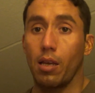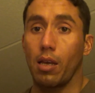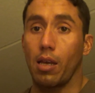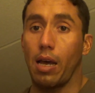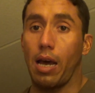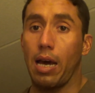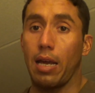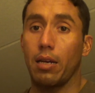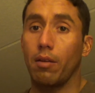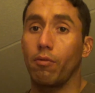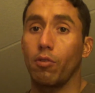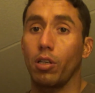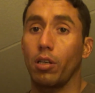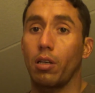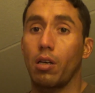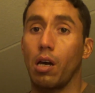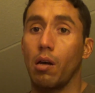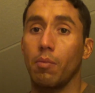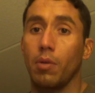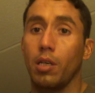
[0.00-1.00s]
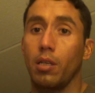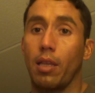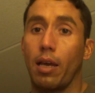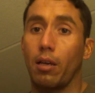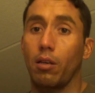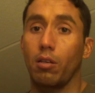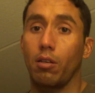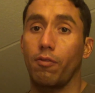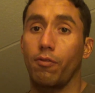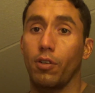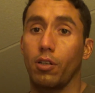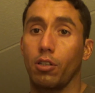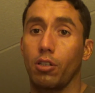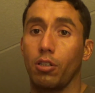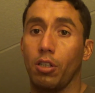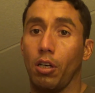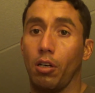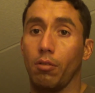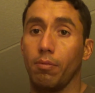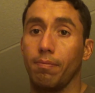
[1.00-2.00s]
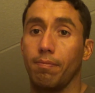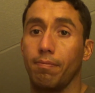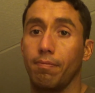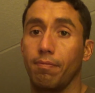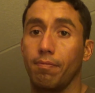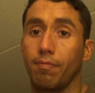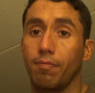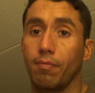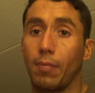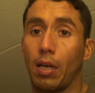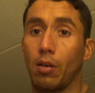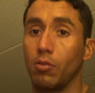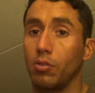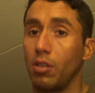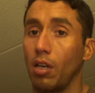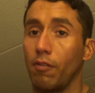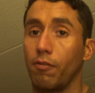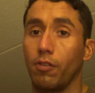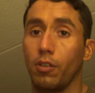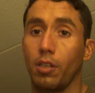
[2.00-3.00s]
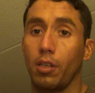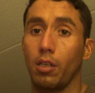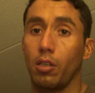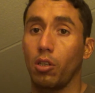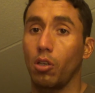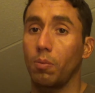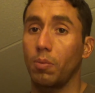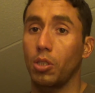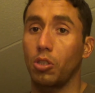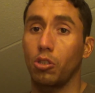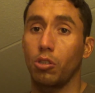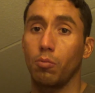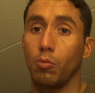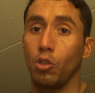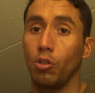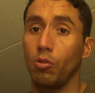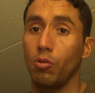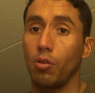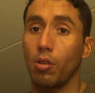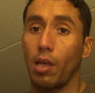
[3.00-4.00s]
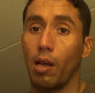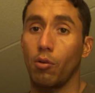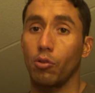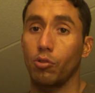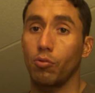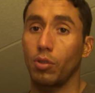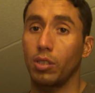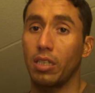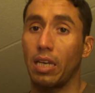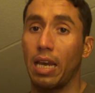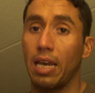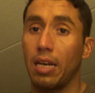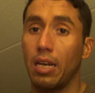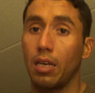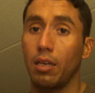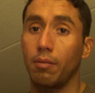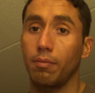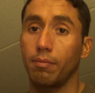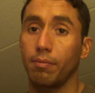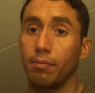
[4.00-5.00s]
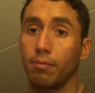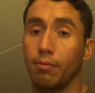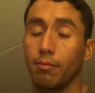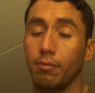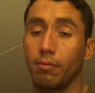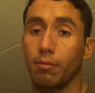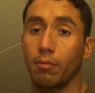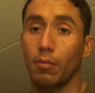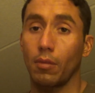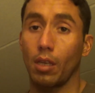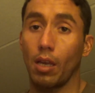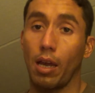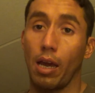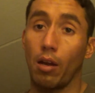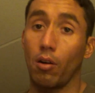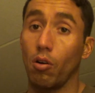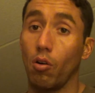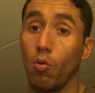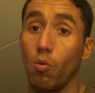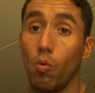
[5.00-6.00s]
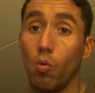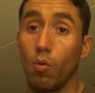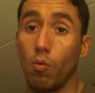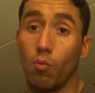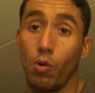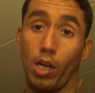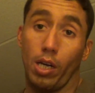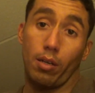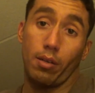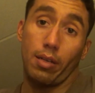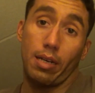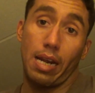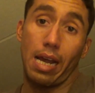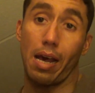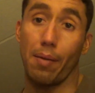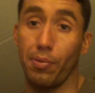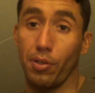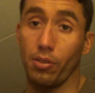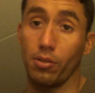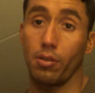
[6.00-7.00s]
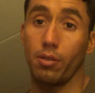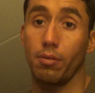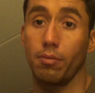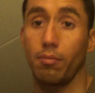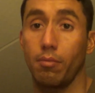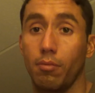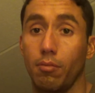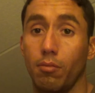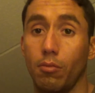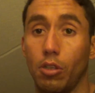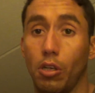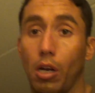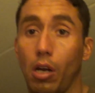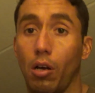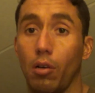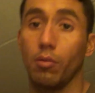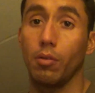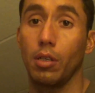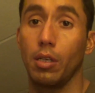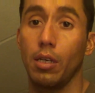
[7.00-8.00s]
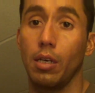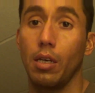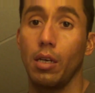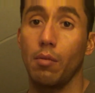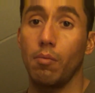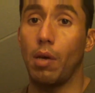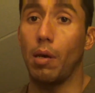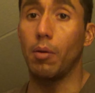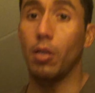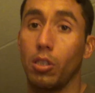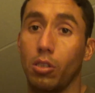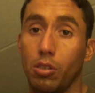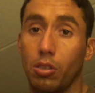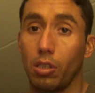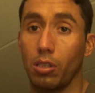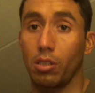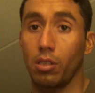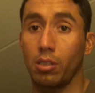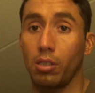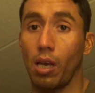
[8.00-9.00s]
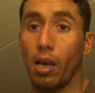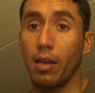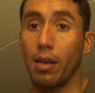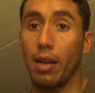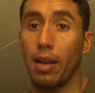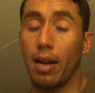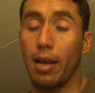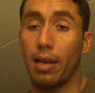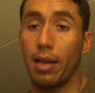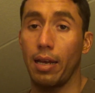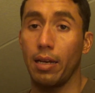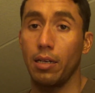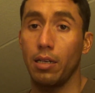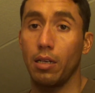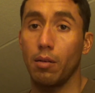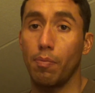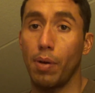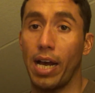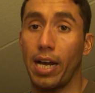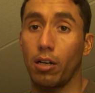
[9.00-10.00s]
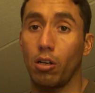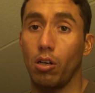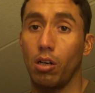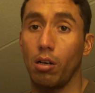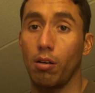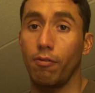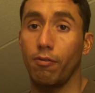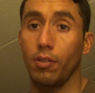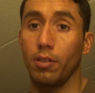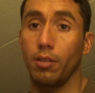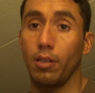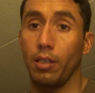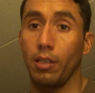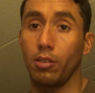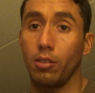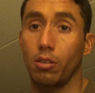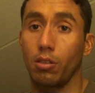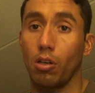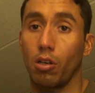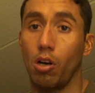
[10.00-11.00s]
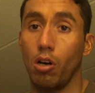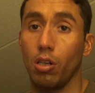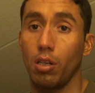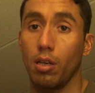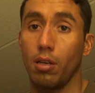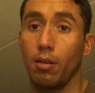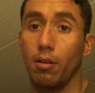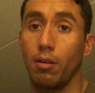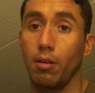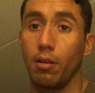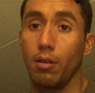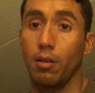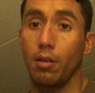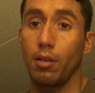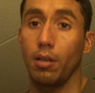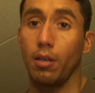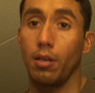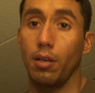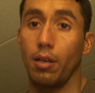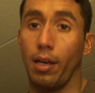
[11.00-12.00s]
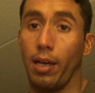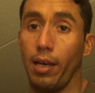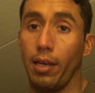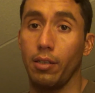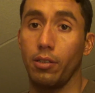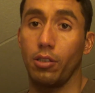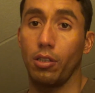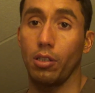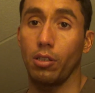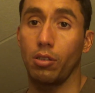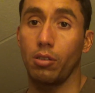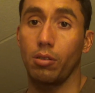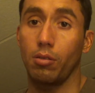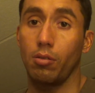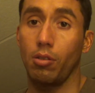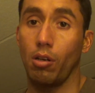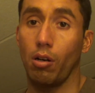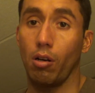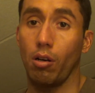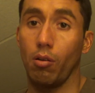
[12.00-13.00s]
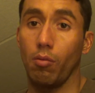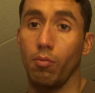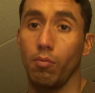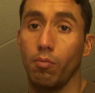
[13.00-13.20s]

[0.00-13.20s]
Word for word: I didn't really come in that good for the show. I was definitely a little bit smooth. I was retaining. I don't know. Well, happens. You know, maybe it's just a sign that I, I need to back off and, and just call it and just, you know,